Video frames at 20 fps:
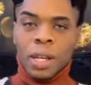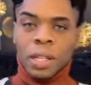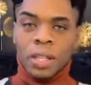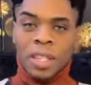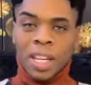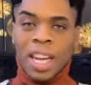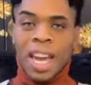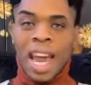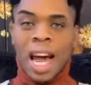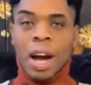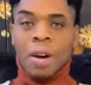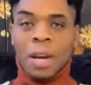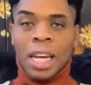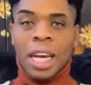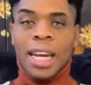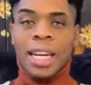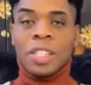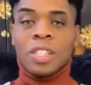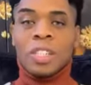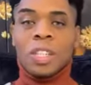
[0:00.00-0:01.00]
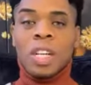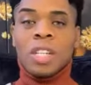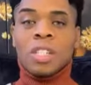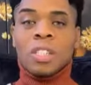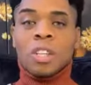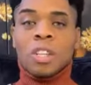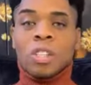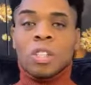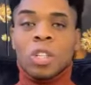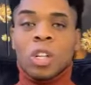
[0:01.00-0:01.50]
to now King
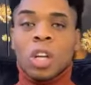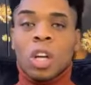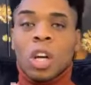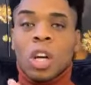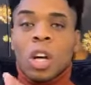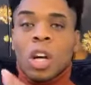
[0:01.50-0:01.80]
Jesus